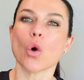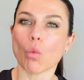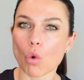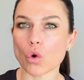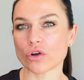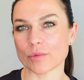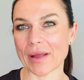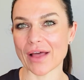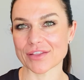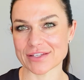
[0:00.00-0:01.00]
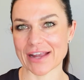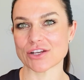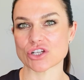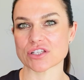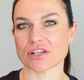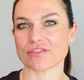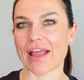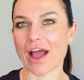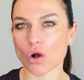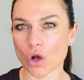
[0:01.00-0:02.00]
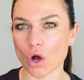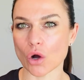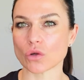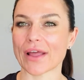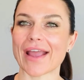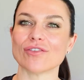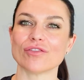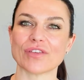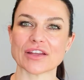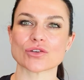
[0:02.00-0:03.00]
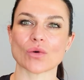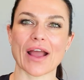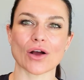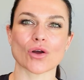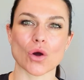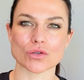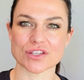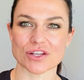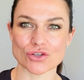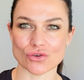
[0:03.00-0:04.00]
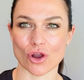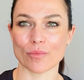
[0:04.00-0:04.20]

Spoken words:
warned about the dangers of alcohol and fetal alcohol syndrome.